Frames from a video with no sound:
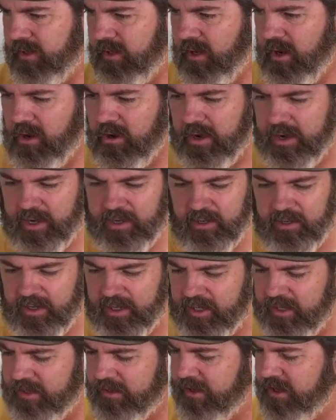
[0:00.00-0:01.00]
Alright,
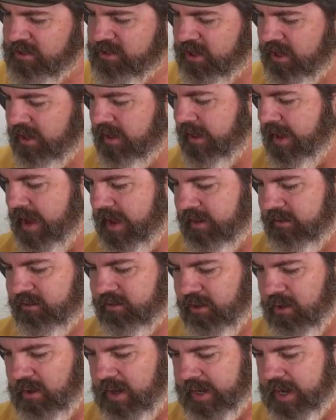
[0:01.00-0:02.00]
in addition to that,
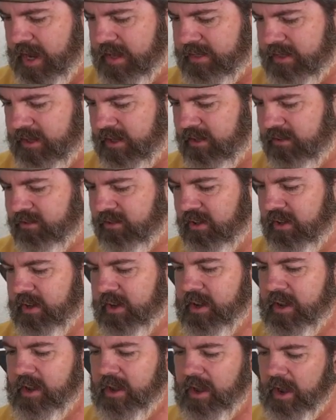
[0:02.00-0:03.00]
so I got this.
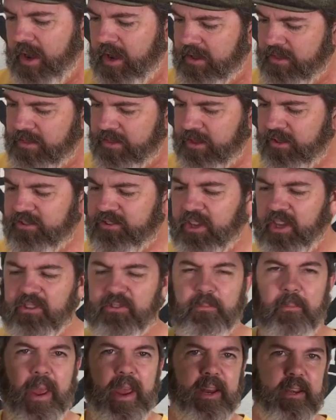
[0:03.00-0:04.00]
This says
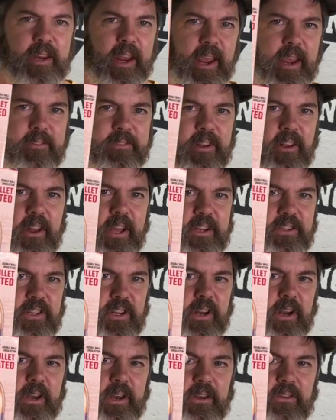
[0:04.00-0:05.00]
Man Cave
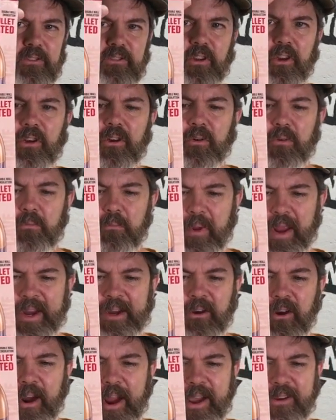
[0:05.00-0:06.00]
Collection on it, so man
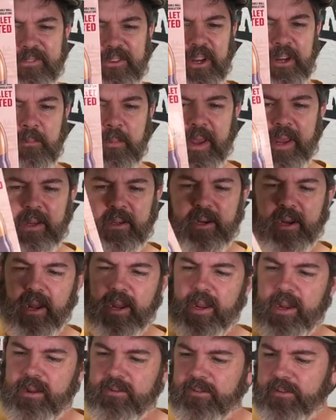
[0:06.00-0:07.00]
crafting, man
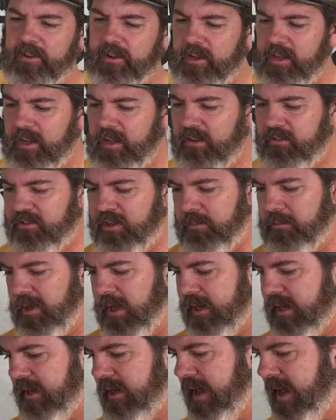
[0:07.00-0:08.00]
cave, seemed
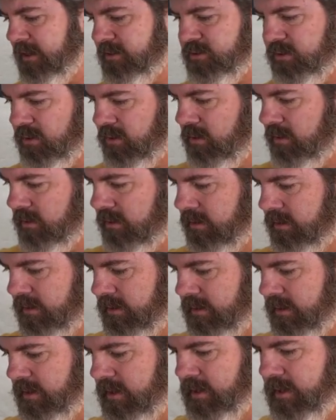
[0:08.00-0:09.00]
like a natural
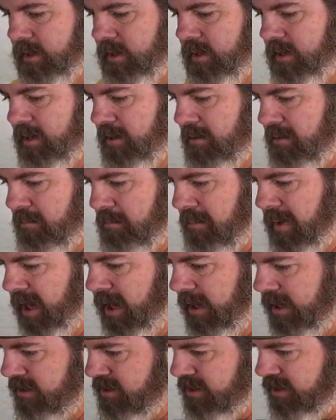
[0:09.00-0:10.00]

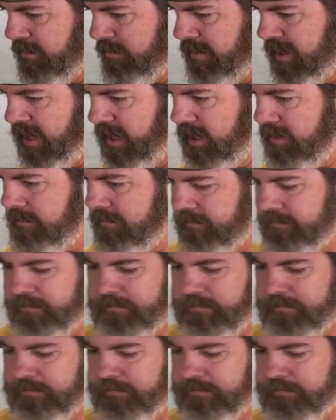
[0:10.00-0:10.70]
marriage to me.